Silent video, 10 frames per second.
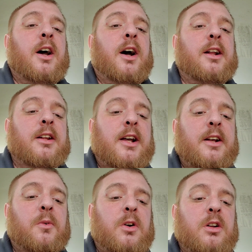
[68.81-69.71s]
And
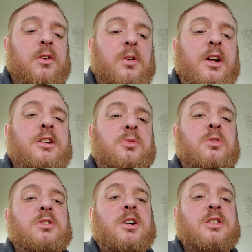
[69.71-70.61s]
late, one of the latest
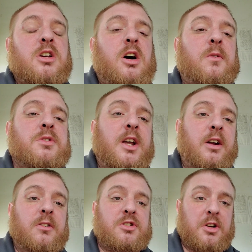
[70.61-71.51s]
ones I saw was
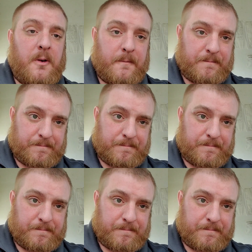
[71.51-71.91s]
Angry Joe